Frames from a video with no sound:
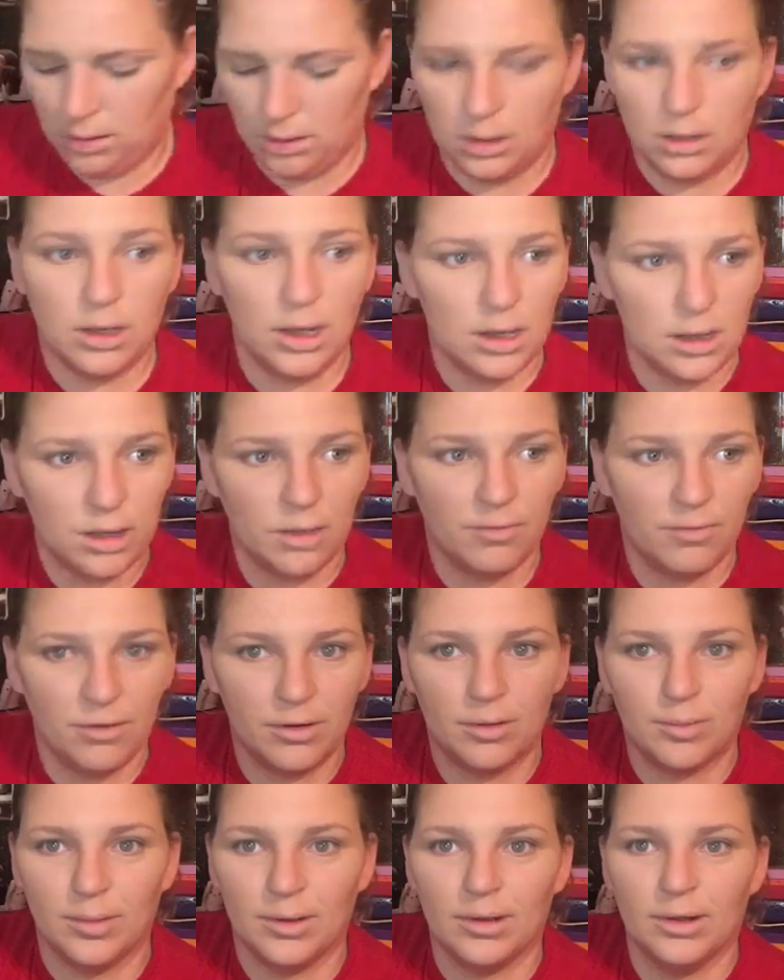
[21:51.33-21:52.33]
Yes, I
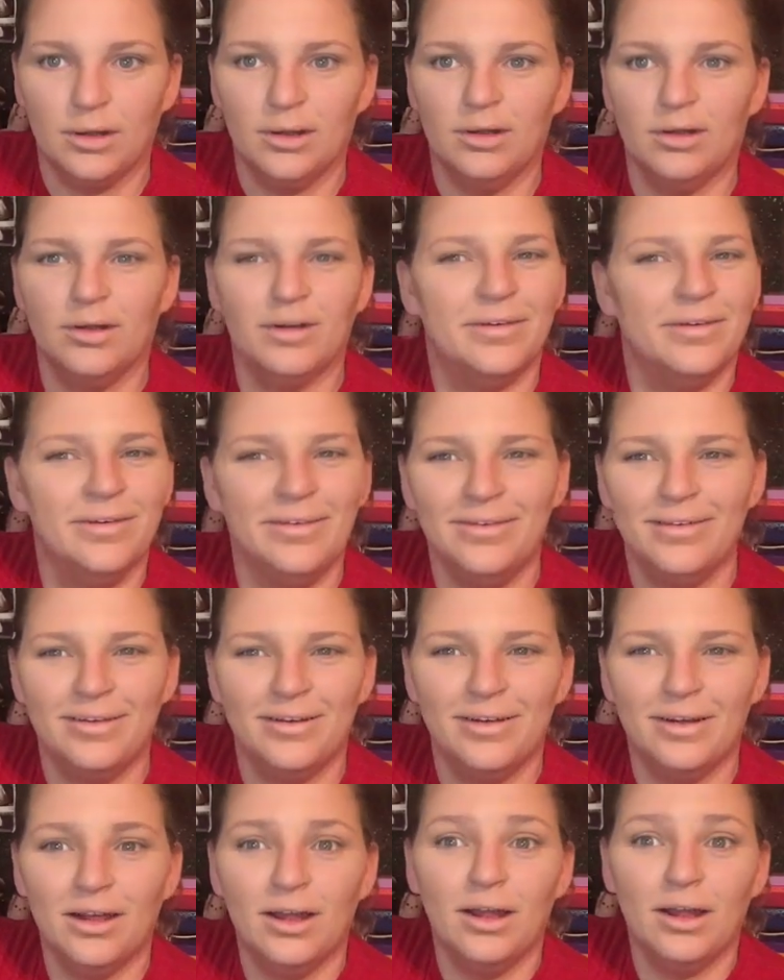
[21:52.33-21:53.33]
feel it.
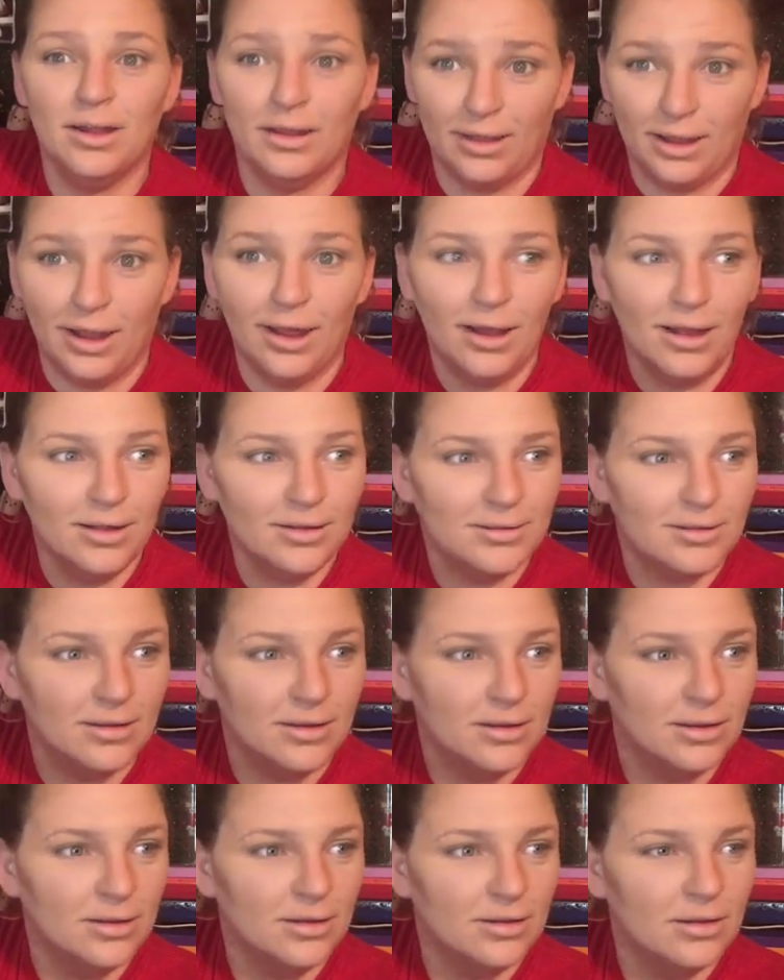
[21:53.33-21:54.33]
Yes.
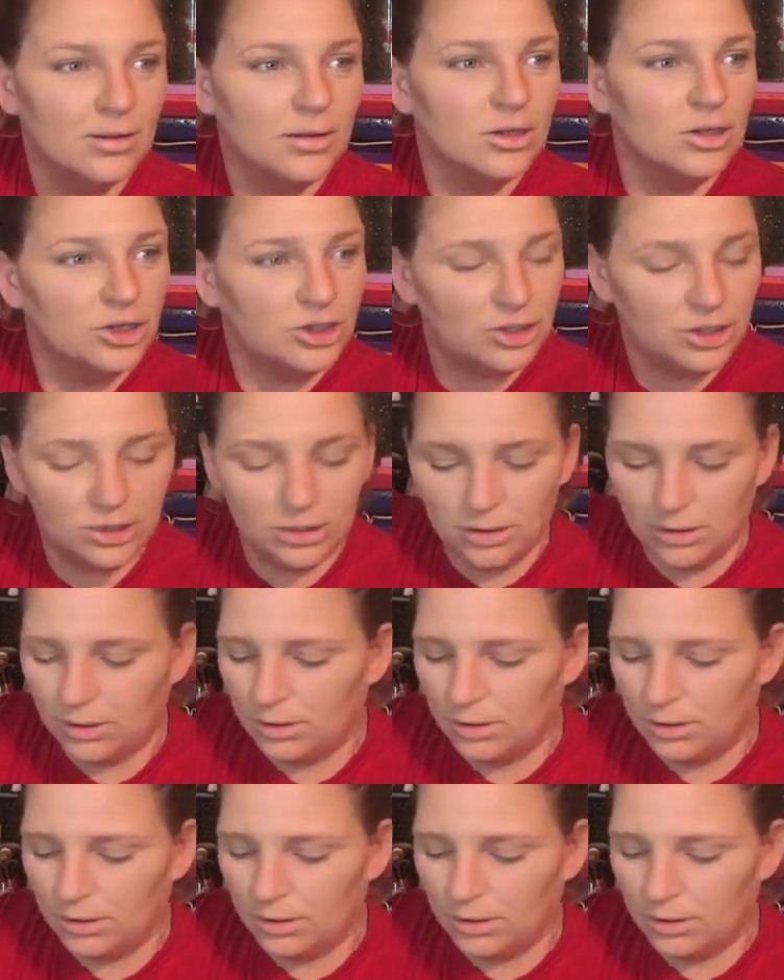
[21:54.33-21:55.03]
Shh.